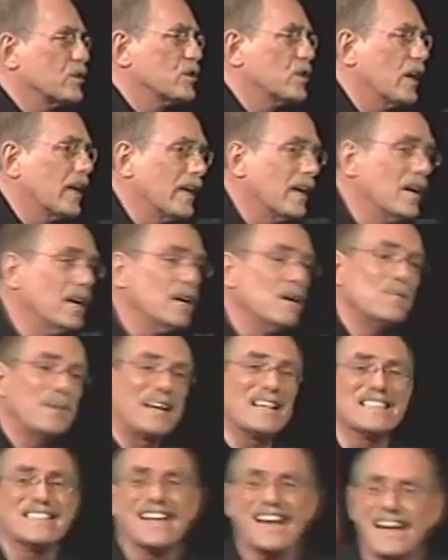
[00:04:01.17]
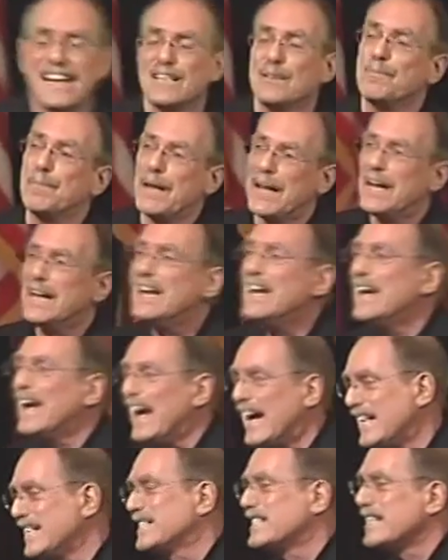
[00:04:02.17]
in China because they had to pay
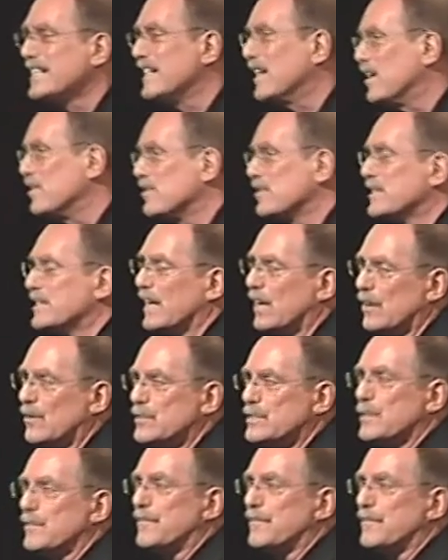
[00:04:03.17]
$1,800